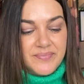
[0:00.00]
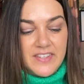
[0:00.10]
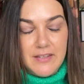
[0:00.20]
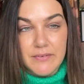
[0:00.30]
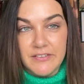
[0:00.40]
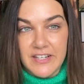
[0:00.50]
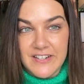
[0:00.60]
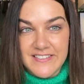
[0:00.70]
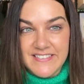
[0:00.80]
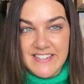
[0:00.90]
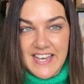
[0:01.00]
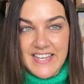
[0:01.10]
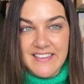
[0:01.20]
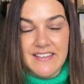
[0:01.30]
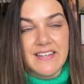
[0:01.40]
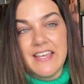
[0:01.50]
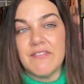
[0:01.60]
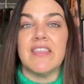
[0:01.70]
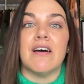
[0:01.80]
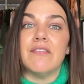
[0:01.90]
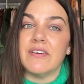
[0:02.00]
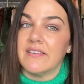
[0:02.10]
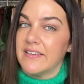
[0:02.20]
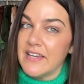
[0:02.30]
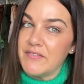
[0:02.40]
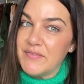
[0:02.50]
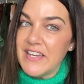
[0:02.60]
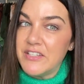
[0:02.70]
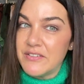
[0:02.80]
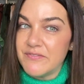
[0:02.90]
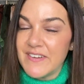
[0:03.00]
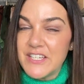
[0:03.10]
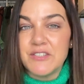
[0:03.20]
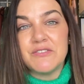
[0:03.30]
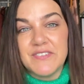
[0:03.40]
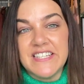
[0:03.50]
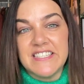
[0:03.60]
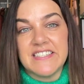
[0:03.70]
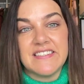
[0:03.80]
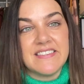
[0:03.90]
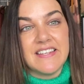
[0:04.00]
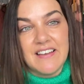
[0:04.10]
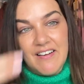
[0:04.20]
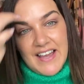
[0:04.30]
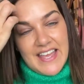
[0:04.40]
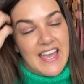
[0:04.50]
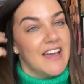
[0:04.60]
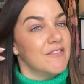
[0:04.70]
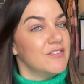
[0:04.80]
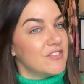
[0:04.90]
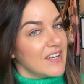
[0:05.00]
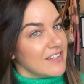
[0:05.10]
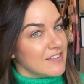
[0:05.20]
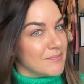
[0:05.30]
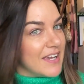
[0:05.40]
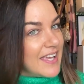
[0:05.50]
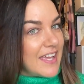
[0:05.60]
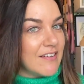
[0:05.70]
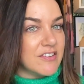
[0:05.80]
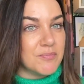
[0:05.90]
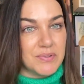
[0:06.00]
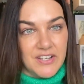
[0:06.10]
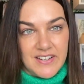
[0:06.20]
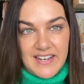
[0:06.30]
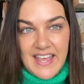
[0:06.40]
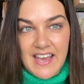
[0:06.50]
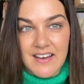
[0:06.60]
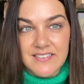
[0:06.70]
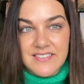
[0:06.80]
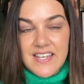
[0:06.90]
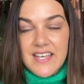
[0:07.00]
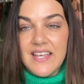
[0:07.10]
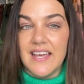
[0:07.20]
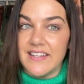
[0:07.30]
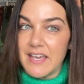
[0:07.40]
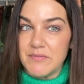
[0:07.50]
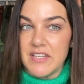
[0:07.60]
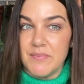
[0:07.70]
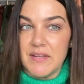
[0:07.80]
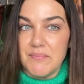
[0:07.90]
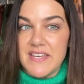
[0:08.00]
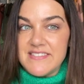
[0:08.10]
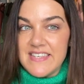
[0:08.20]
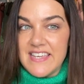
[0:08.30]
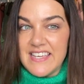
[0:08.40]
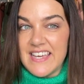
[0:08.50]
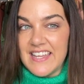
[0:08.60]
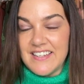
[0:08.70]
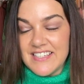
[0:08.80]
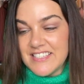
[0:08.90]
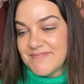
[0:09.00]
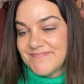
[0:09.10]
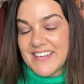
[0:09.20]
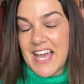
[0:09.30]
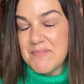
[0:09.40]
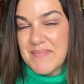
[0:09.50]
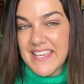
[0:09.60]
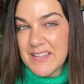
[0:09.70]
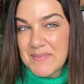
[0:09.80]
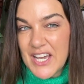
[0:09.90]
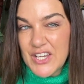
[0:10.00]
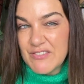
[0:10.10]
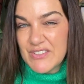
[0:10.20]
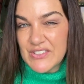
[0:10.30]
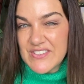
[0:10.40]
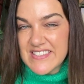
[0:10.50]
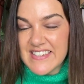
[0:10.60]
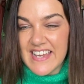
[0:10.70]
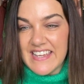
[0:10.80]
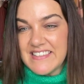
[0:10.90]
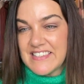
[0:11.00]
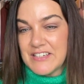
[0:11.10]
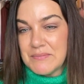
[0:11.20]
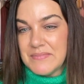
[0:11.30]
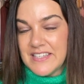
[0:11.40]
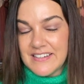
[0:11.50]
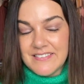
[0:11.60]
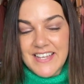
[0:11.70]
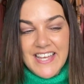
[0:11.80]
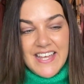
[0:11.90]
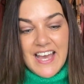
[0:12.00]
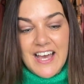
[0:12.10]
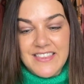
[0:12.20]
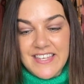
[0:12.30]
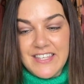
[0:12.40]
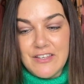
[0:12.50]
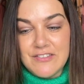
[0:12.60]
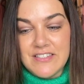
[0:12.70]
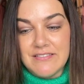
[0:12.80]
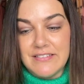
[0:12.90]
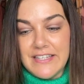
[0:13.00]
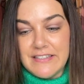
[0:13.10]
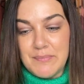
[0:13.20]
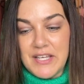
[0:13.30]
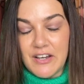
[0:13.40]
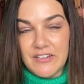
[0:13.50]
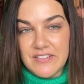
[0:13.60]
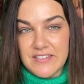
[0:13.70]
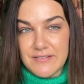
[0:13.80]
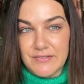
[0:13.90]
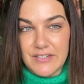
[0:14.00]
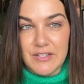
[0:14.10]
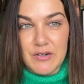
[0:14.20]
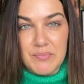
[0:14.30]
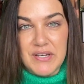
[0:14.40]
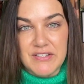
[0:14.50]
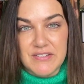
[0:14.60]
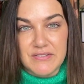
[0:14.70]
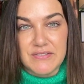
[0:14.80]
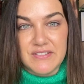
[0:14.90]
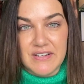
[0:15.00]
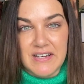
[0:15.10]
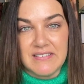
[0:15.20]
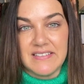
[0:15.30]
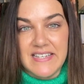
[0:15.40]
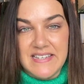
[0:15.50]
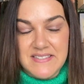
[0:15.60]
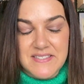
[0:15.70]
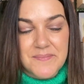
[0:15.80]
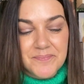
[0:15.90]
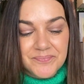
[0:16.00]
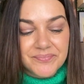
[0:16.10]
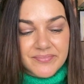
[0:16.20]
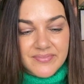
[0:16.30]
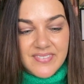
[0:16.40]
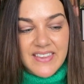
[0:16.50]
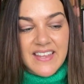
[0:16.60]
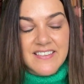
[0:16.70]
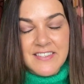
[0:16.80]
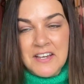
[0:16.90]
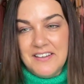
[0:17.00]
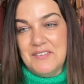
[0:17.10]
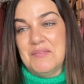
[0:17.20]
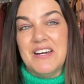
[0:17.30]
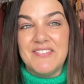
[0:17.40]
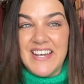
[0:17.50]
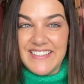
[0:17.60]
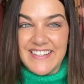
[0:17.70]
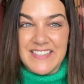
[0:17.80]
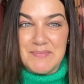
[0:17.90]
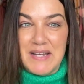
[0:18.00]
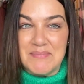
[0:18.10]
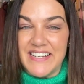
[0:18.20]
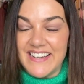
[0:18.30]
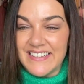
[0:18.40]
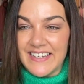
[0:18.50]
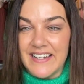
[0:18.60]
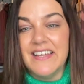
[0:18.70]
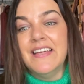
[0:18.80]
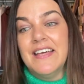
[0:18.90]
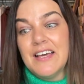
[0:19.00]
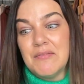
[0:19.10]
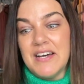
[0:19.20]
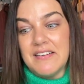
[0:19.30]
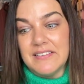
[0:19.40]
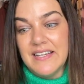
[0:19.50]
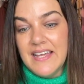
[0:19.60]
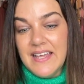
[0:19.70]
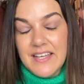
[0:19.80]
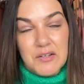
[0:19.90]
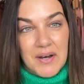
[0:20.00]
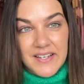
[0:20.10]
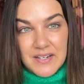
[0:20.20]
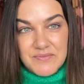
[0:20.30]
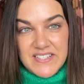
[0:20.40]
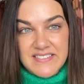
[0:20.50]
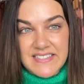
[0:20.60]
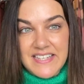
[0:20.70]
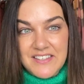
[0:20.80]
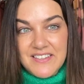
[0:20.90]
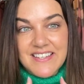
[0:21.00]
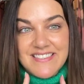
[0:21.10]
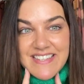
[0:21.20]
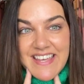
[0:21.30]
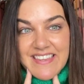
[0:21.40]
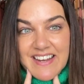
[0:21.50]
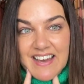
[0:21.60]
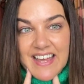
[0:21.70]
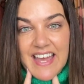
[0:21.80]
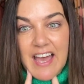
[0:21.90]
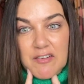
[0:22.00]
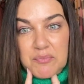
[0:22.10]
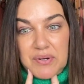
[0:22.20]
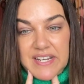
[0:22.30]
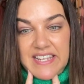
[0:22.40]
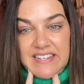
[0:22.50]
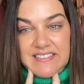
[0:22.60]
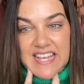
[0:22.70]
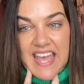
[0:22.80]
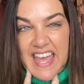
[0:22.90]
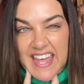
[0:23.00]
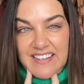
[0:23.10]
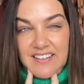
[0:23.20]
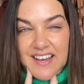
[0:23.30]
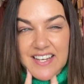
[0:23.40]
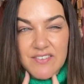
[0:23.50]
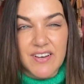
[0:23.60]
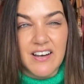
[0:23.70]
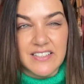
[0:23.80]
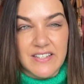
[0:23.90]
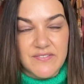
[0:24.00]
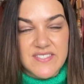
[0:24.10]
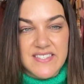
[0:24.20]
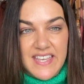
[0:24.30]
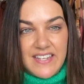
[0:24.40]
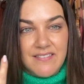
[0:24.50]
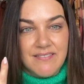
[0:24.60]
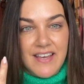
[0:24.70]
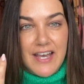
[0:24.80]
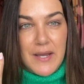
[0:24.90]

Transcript: You will notice today that even though I've got curved facial features, that I have straightened my hair. I've just blown it out and kept it a bit messy, and I'm making my own rules today. So, you know, I think you still need to be conscious of what your personal style is. So, what have I learned about my colour? Well, quite obviously you can see that I have pretty tan, kind of olive skin.